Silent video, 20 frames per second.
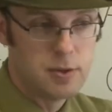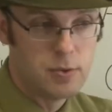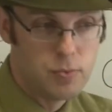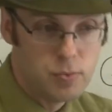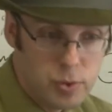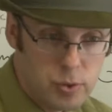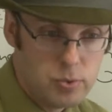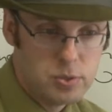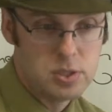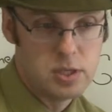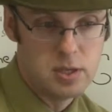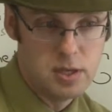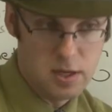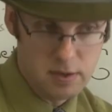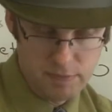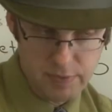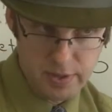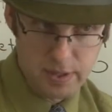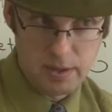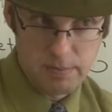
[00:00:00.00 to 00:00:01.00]
the root
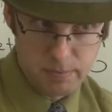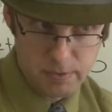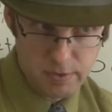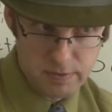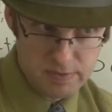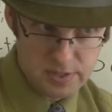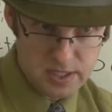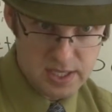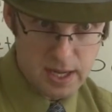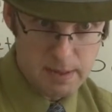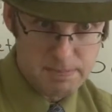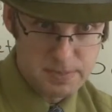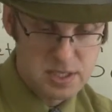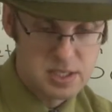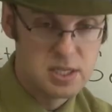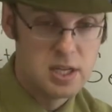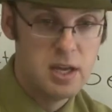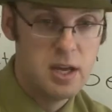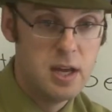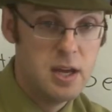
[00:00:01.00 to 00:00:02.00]
of the number of
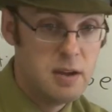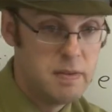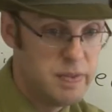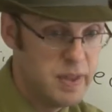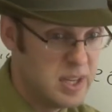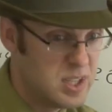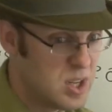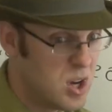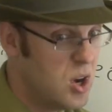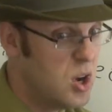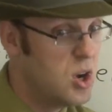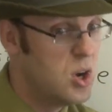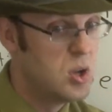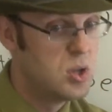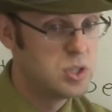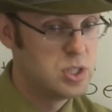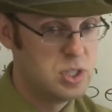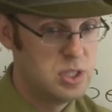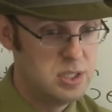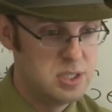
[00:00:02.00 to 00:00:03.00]
steps. That's
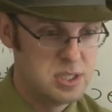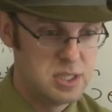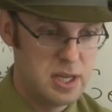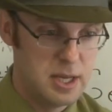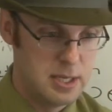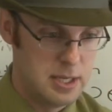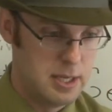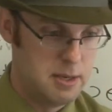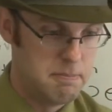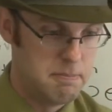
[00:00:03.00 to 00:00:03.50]
all she's saying.